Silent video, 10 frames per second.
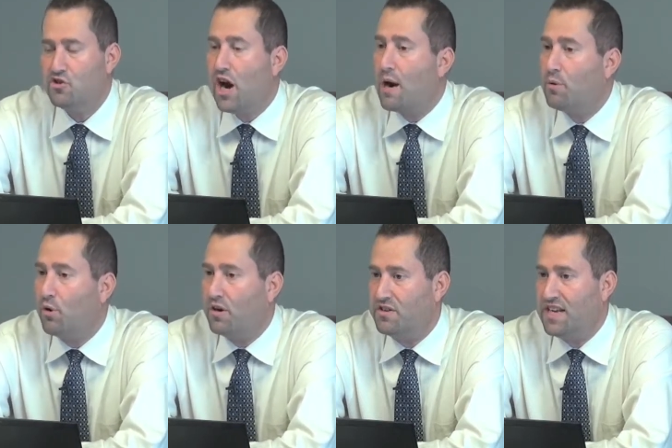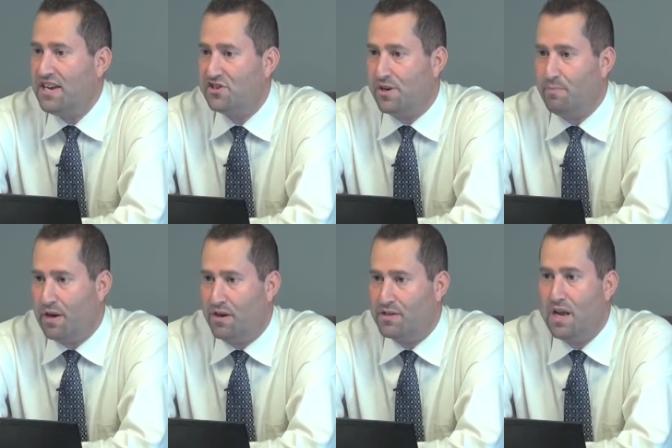charitable organization,
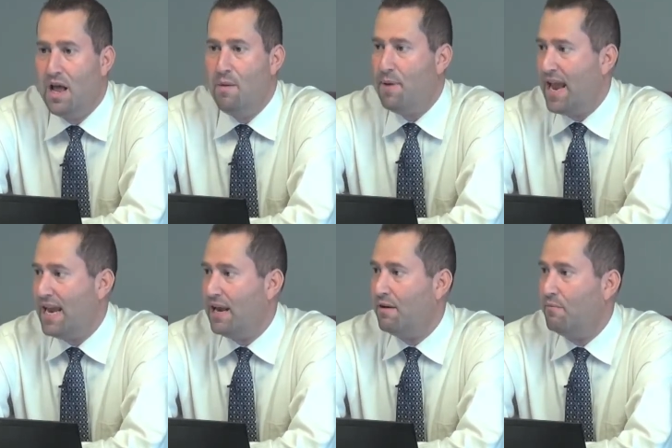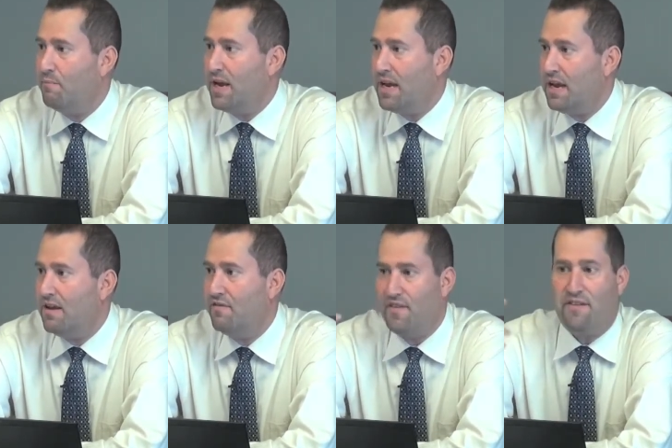because paying
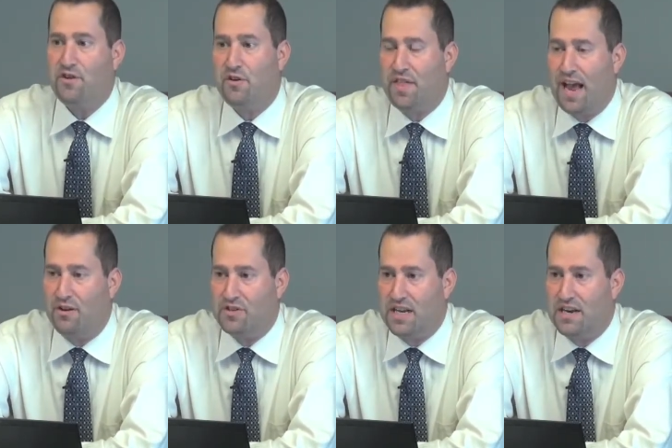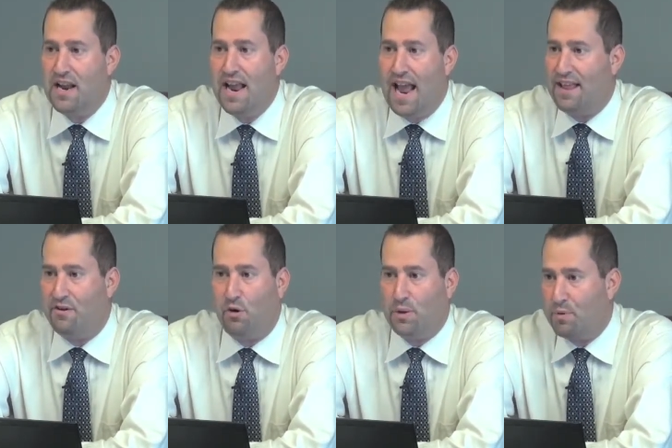me $500,000 and
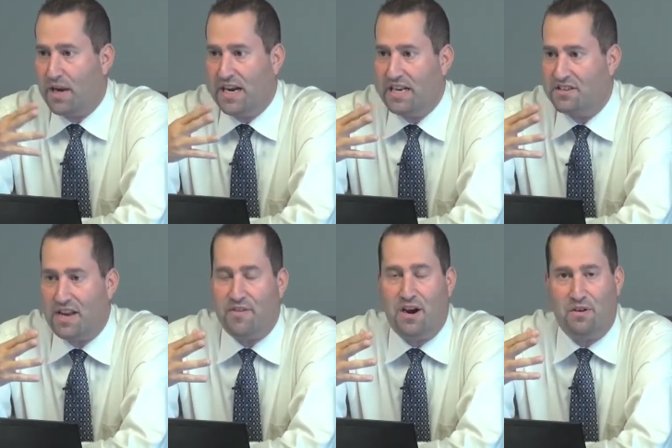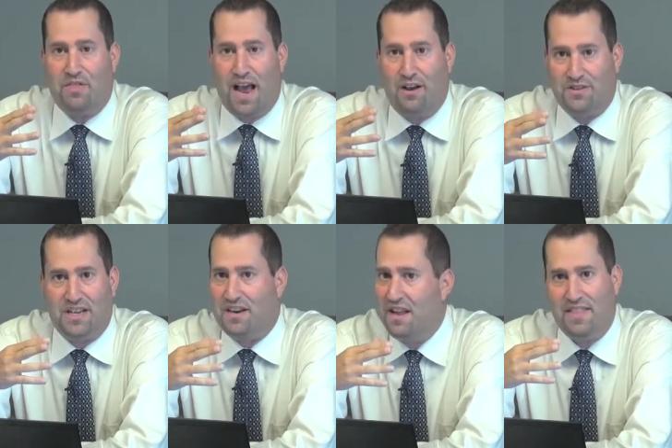they're only bringing in
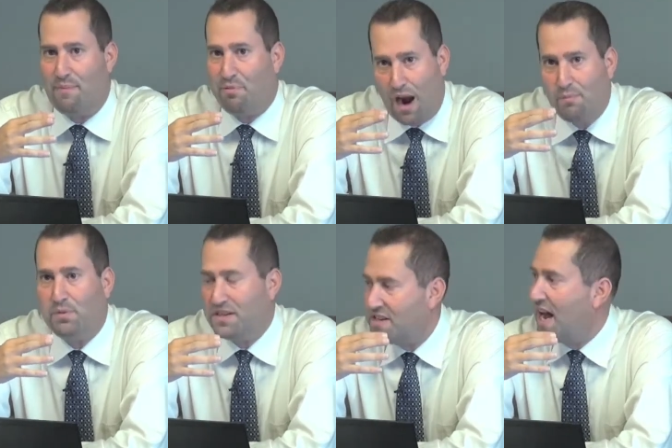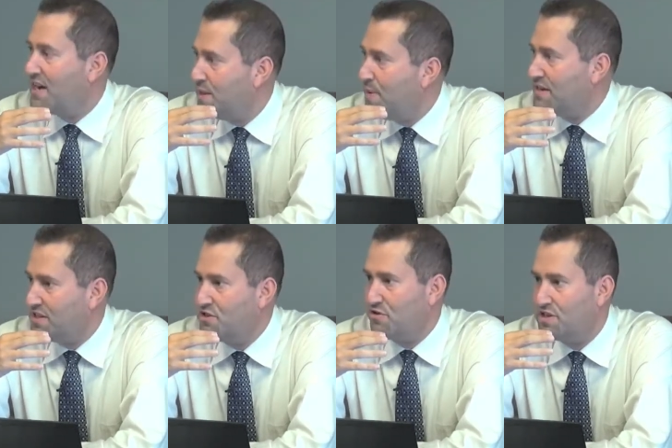$700,000, that probably is not in the
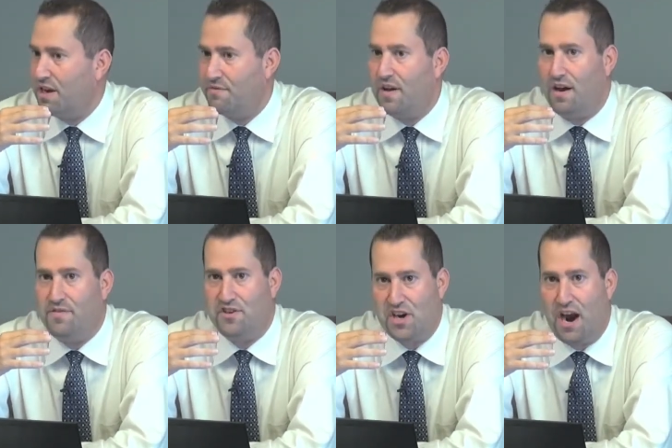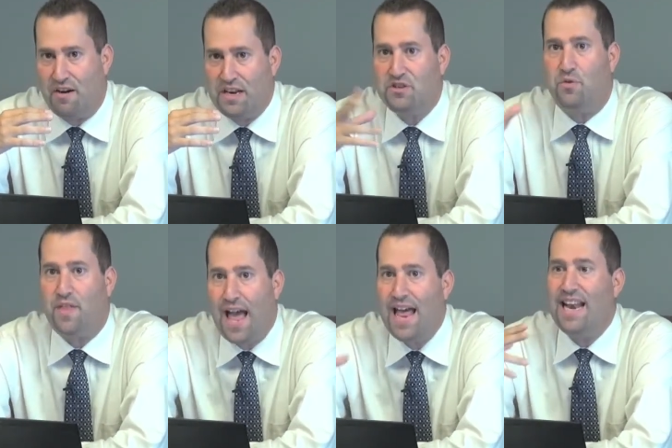best interest of the charity. So
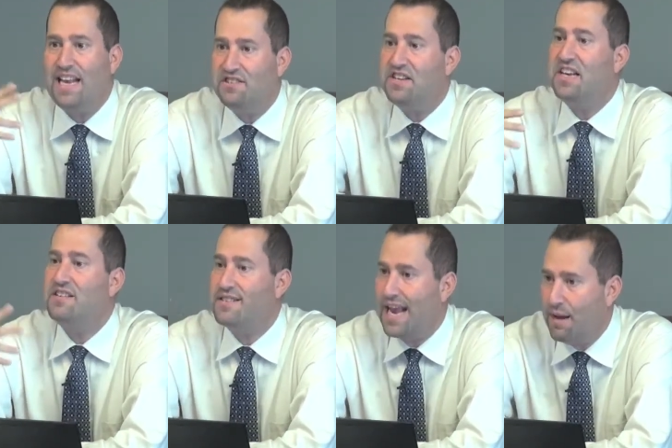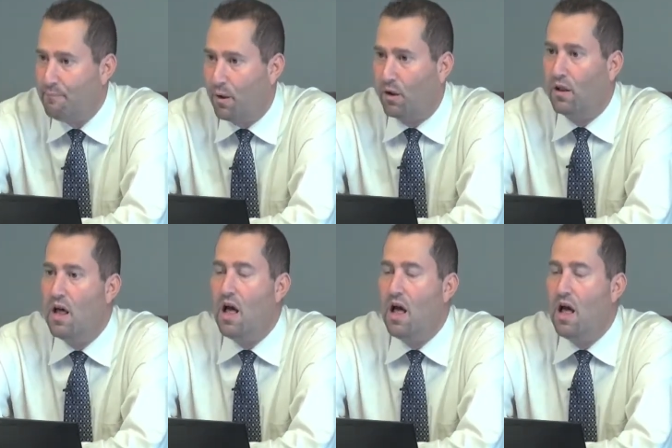that is an example